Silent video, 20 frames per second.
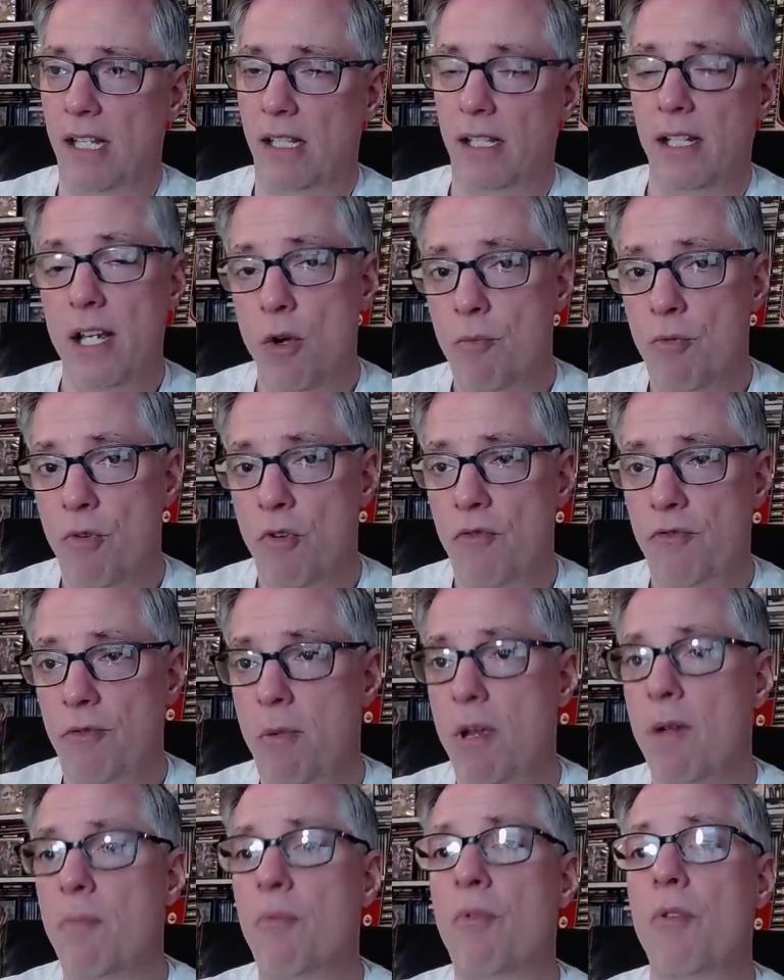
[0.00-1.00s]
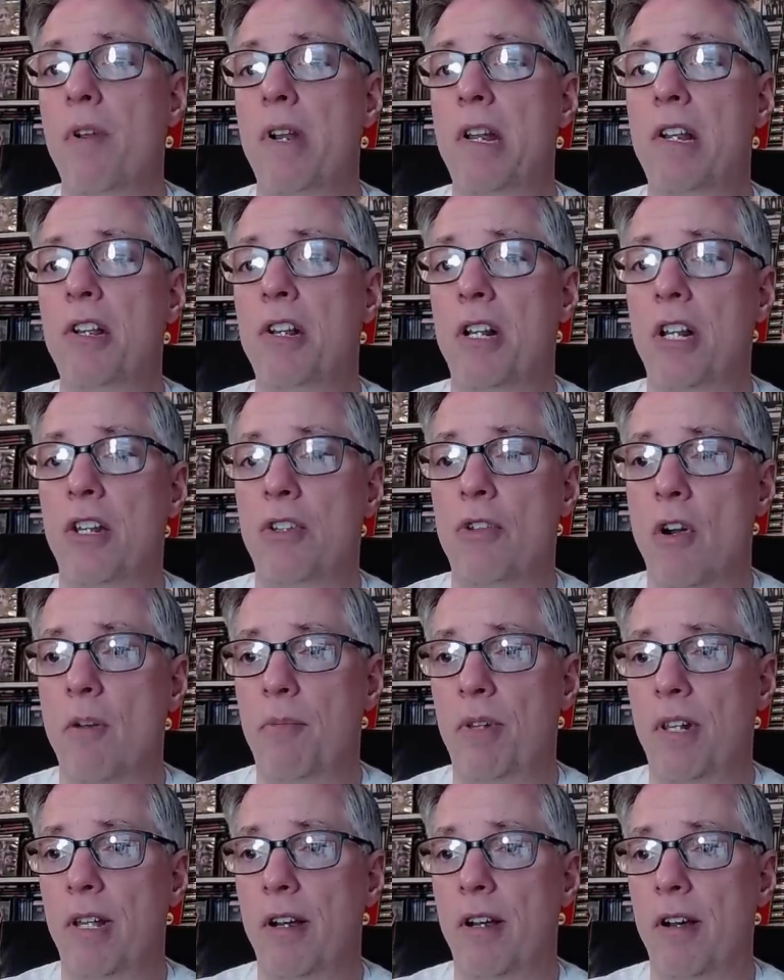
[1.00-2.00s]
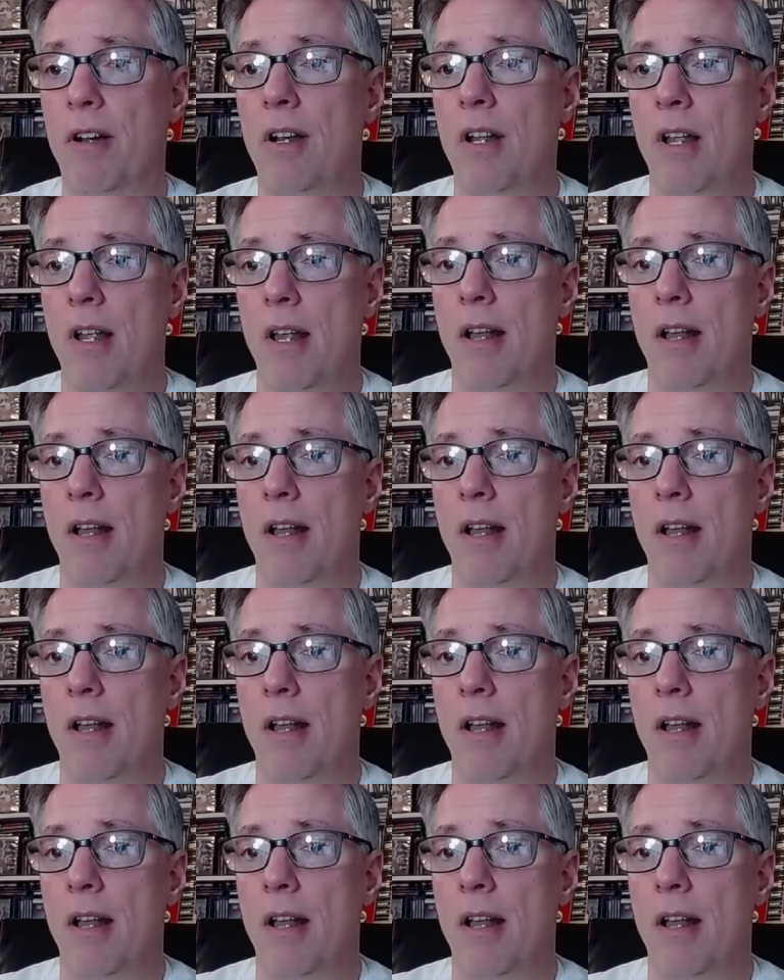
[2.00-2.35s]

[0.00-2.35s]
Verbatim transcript: Lee, who proved to be a pretty good guitar player